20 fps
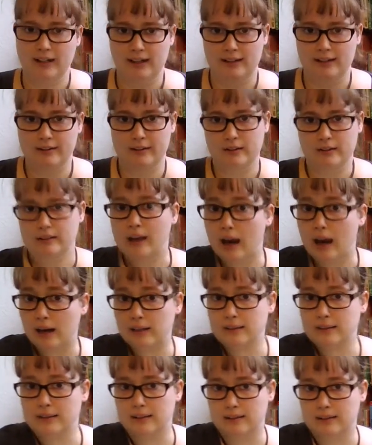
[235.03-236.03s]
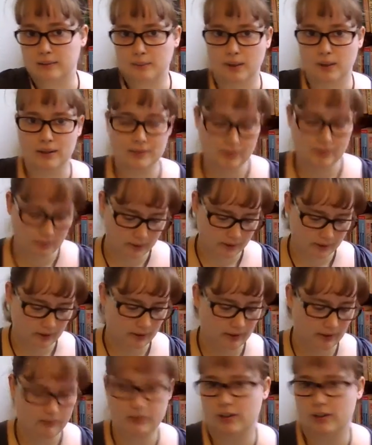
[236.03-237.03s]
as intact as it possibly could,
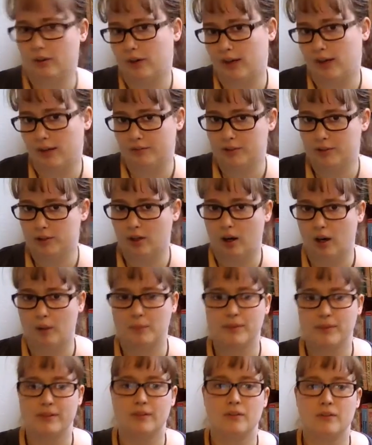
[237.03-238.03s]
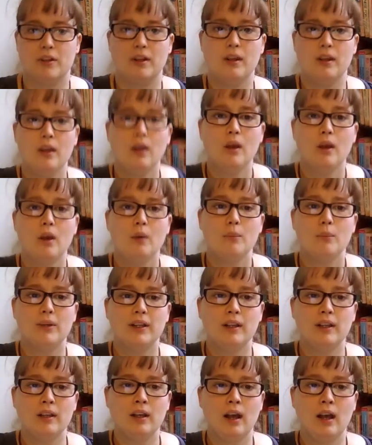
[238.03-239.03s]
even though I have 2 copies of it.
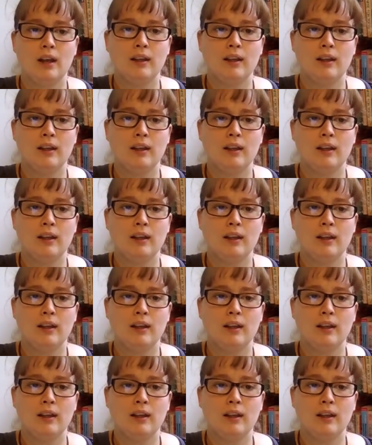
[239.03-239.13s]
Because